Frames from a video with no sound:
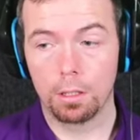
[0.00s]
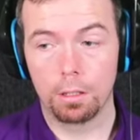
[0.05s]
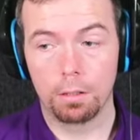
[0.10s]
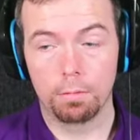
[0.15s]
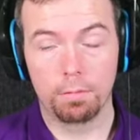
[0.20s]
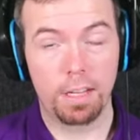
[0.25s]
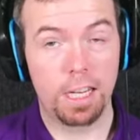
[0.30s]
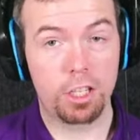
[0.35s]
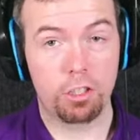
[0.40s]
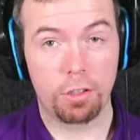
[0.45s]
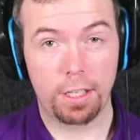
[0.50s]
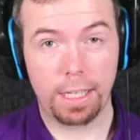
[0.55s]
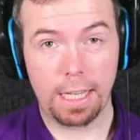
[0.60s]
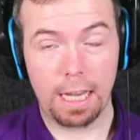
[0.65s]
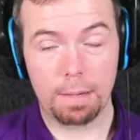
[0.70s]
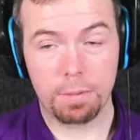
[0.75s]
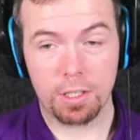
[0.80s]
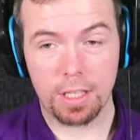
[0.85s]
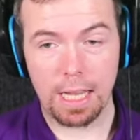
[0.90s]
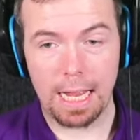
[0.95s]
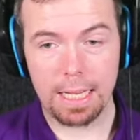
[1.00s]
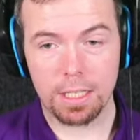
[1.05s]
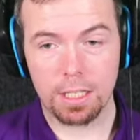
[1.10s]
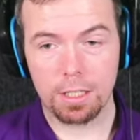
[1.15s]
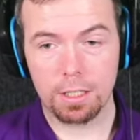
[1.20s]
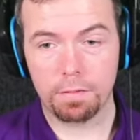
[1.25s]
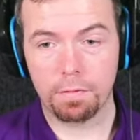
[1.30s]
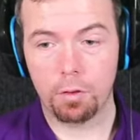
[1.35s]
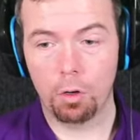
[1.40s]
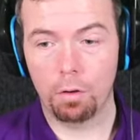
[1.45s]
There's your in-game stats.
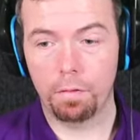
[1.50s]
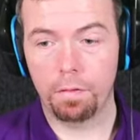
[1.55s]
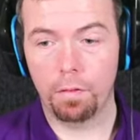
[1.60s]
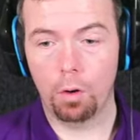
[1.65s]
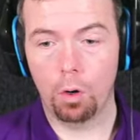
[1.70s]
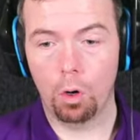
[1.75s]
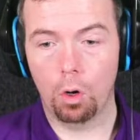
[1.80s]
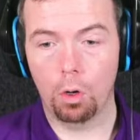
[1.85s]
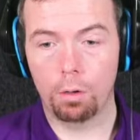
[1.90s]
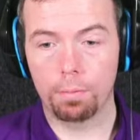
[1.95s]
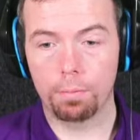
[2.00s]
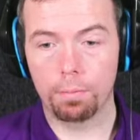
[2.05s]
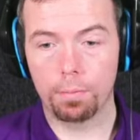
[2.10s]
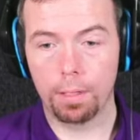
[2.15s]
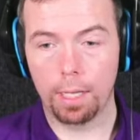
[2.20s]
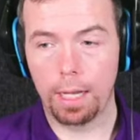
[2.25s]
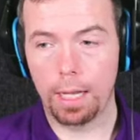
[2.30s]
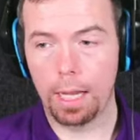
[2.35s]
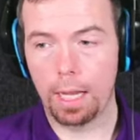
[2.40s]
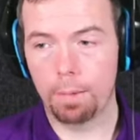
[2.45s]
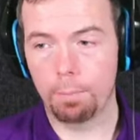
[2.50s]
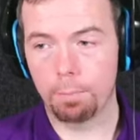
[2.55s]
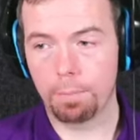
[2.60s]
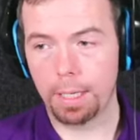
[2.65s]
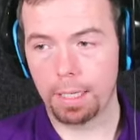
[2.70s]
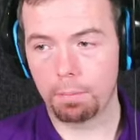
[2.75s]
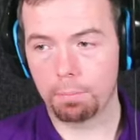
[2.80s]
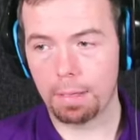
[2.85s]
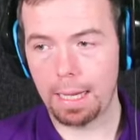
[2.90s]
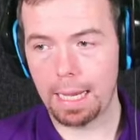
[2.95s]
He's 4-4.
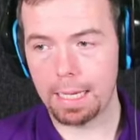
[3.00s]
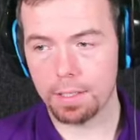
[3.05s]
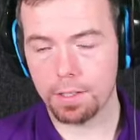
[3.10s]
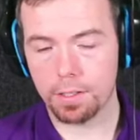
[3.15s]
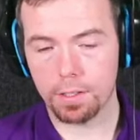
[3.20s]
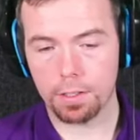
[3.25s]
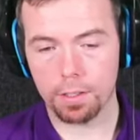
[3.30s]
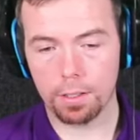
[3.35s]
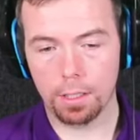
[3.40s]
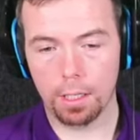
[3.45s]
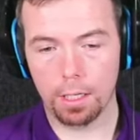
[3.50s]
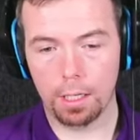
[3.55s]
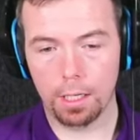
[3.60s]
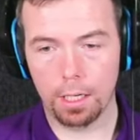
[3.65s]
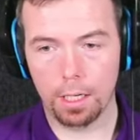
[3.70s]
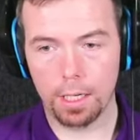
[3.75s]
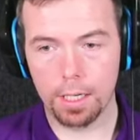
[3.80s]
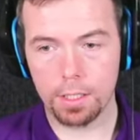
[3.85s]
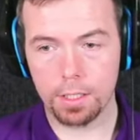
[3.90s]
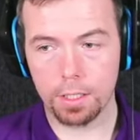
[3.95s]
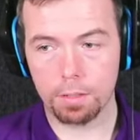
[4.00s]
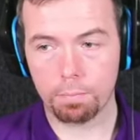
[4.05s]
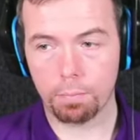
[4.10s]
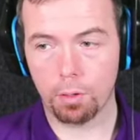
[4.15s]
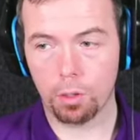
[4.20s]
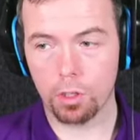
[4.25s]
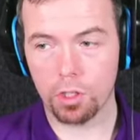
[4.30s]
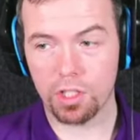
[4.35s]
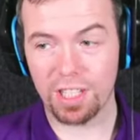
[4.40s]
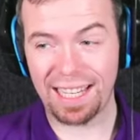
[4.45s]
Ping pass is his
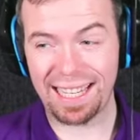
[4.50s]
plus.